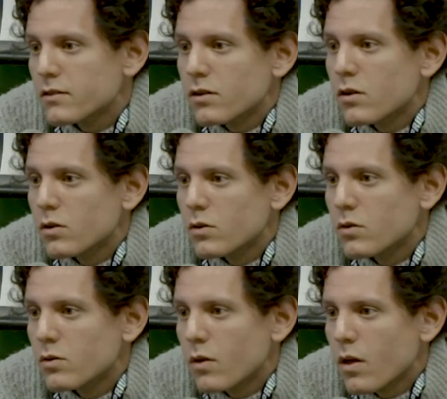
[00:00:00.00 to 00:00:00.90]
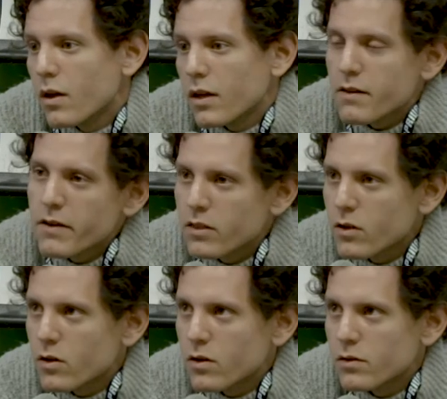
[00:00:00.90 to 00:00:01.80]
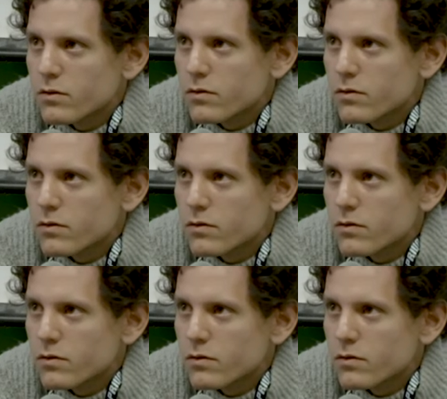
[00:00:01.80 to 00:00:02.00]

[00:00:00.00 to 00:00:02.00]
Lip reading: So even though